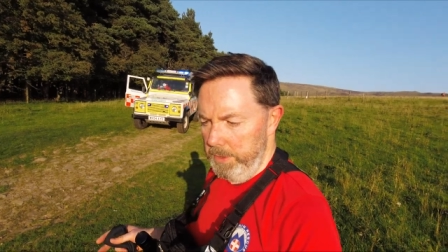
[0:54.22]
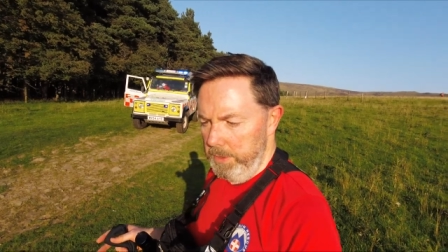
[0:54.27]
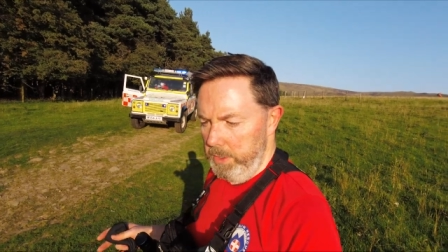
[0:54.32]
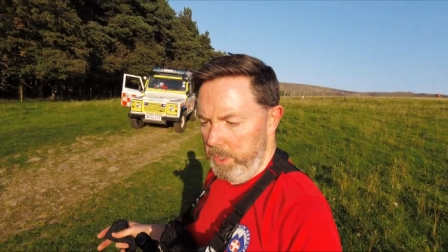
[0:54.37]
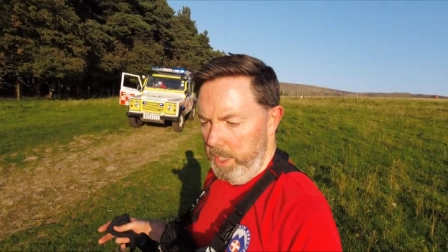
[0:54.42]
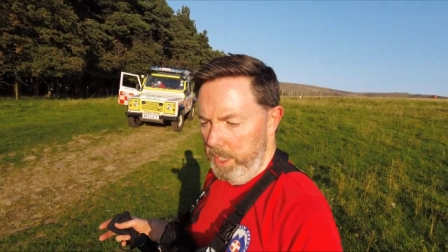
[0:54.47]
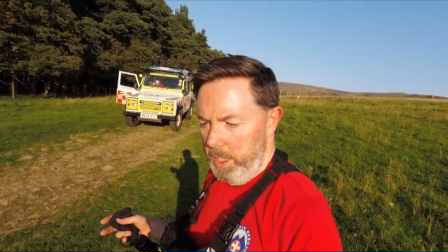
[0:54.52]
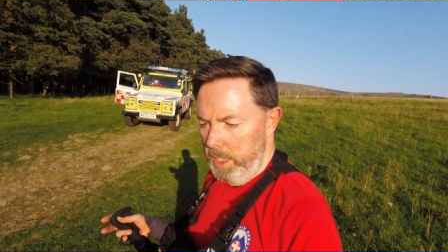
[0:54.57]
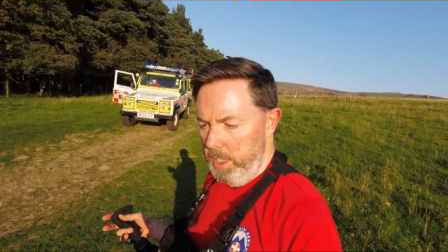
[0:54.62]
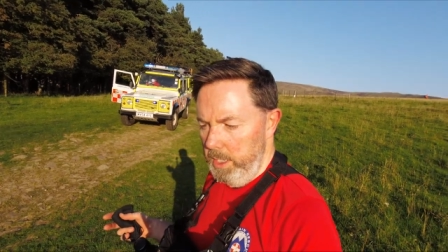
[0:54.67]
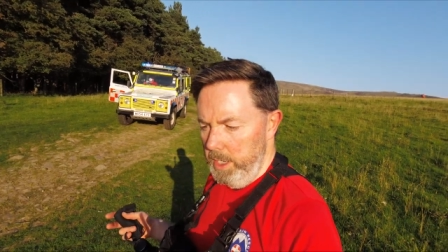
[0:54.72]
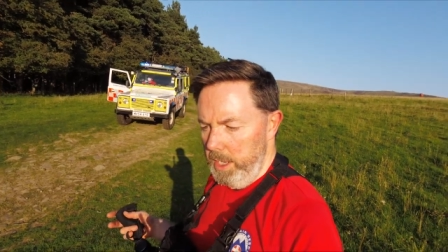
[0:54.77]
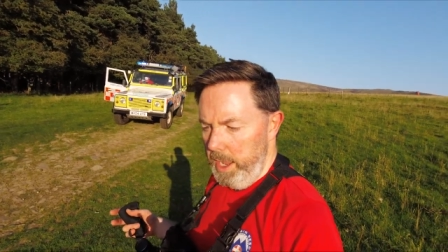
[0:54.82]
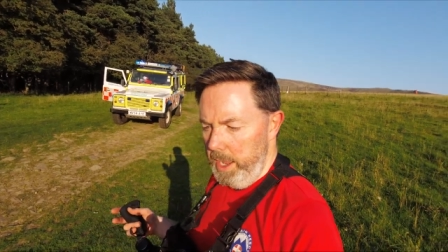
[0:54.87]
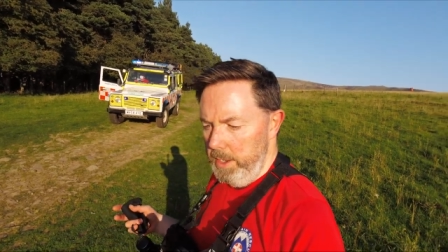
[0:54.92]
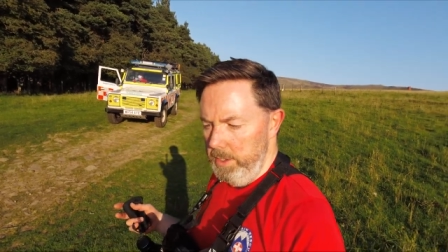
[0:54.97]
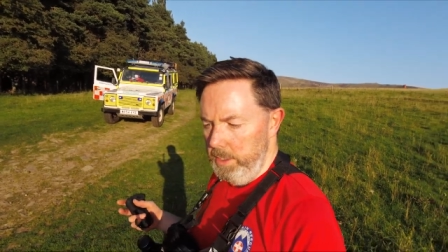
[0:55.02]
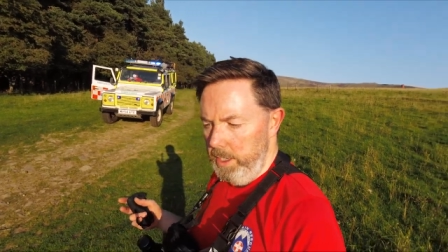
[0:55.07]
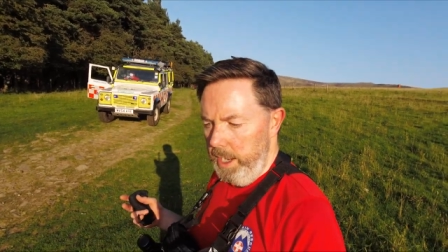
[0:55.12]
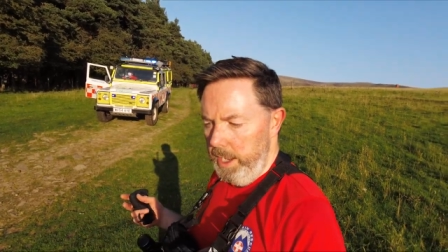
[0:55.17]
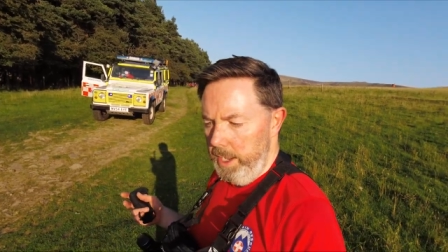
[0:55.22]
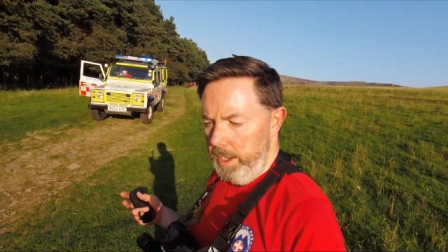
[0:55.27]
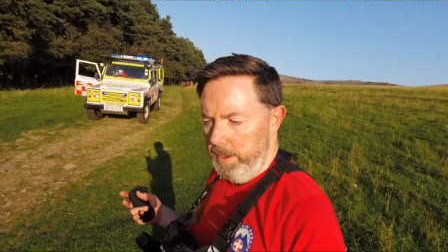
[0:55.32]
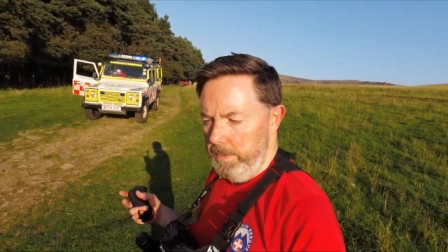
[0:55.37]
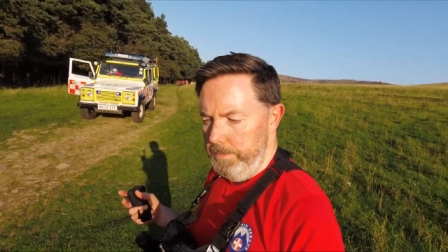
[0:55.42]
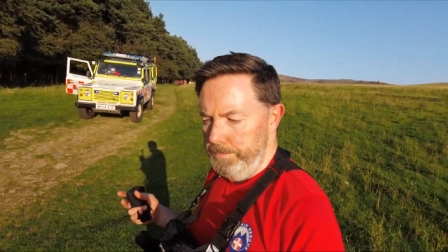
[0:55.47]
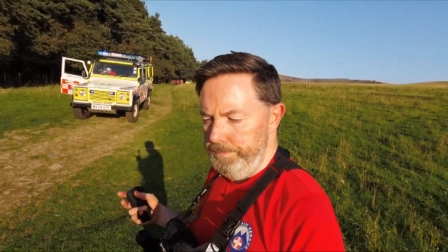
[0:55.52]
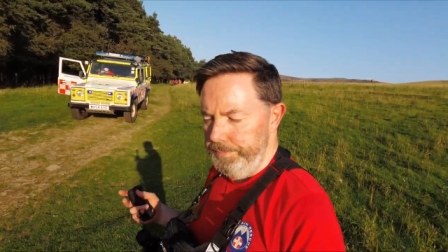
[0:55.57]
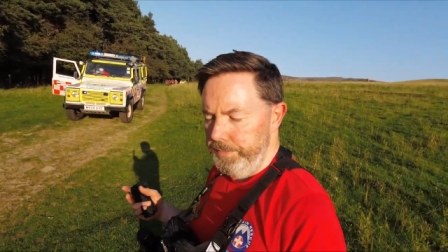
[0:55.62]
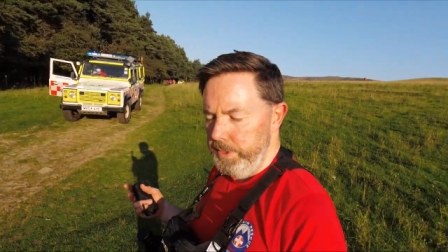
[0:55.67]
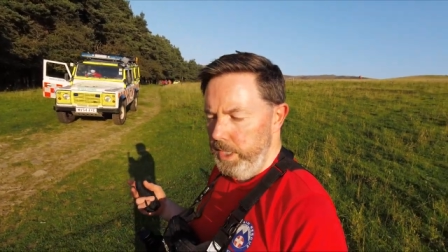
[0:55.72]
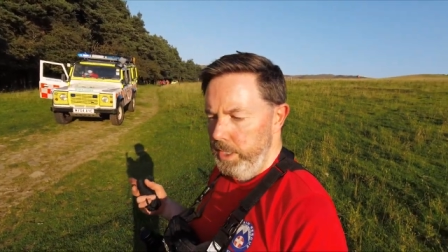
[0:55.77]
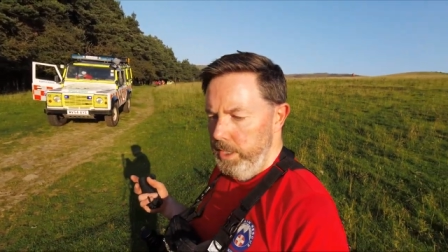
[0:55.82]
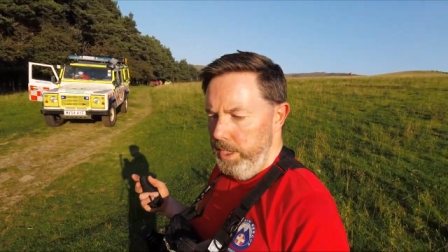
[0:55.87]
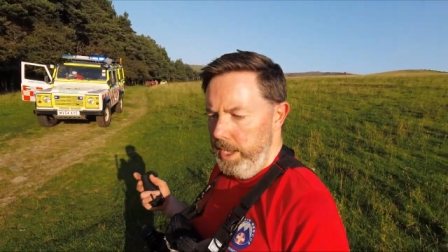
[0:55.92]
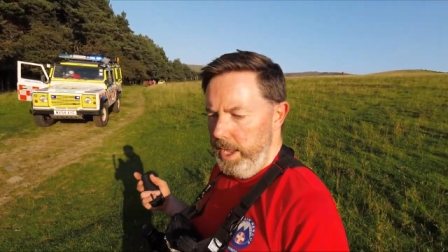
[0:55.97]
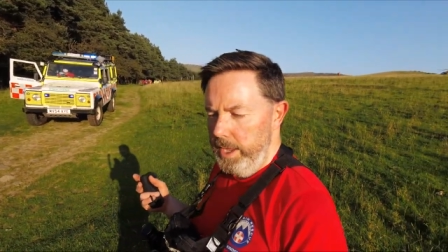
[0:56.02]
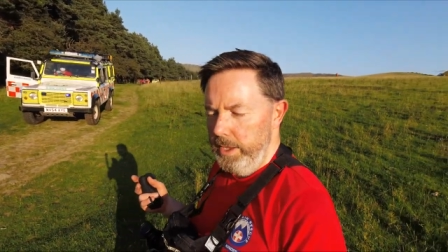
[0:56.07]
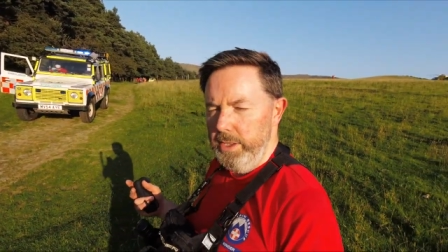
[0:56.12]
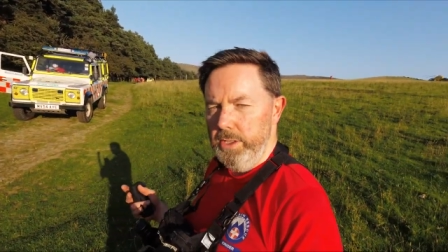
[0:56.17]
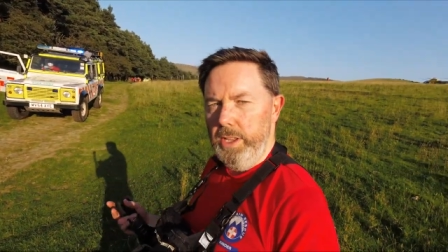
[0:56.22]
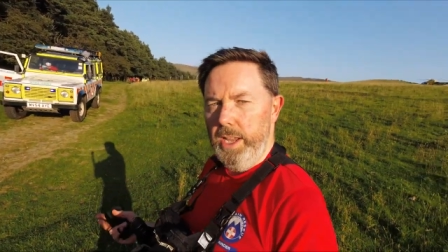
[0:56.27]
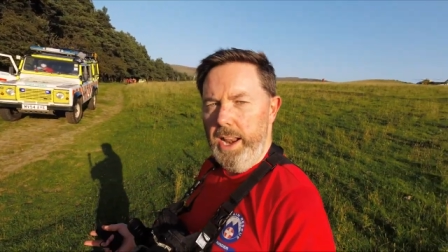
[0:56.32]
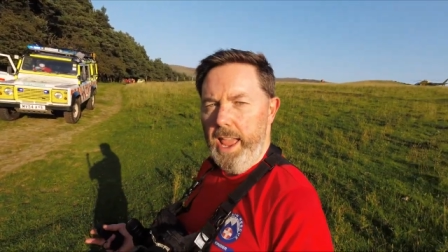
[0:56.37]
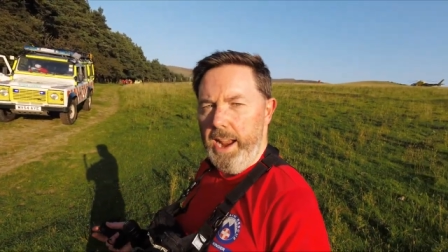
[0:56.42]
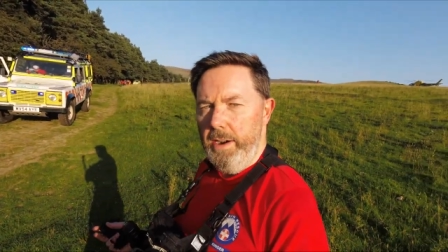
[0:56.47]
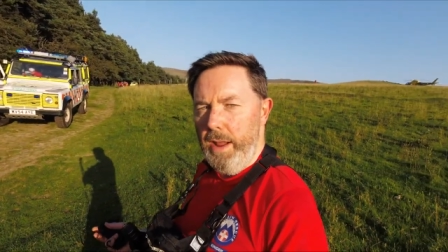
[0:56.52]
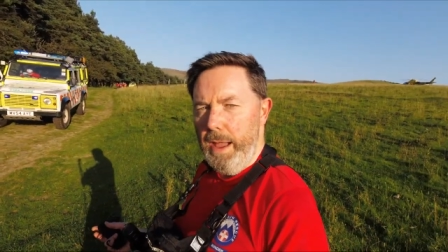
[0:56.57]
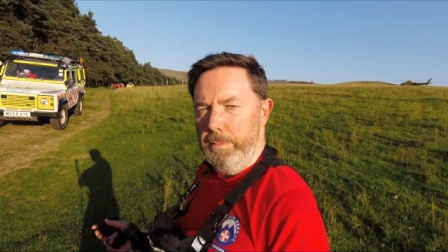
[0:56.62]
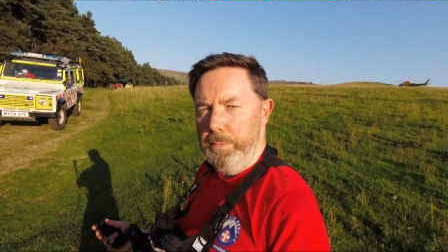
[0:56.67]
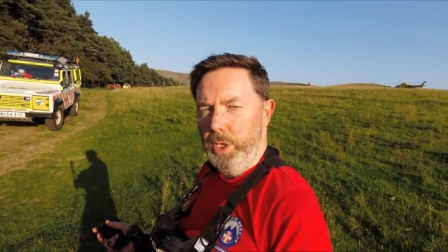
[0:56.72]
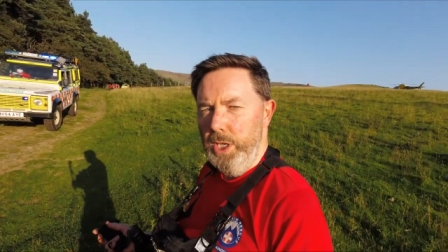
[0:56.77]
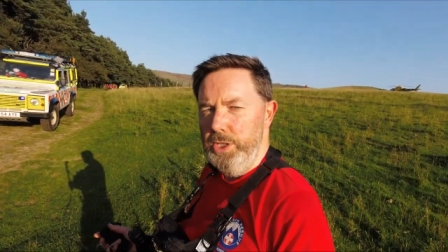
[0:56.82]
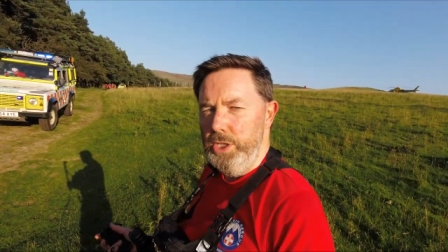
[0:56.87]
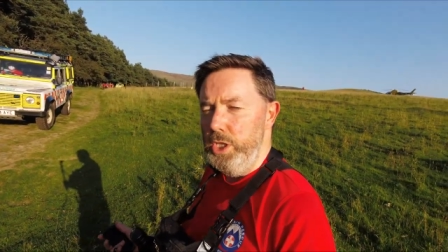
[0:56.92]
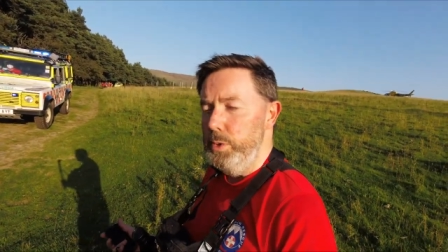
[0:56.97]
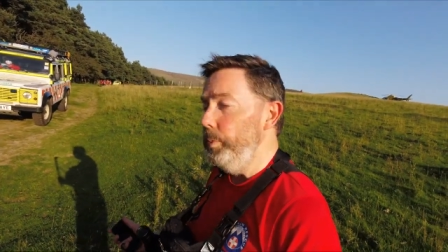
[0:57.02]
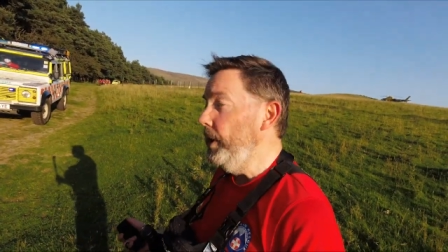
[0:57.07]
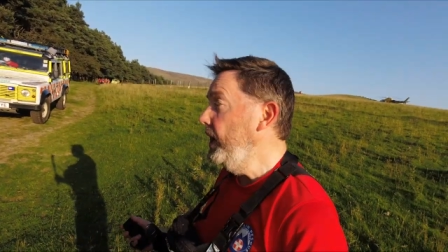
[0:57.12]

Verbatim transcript: the uh, an air ambulance has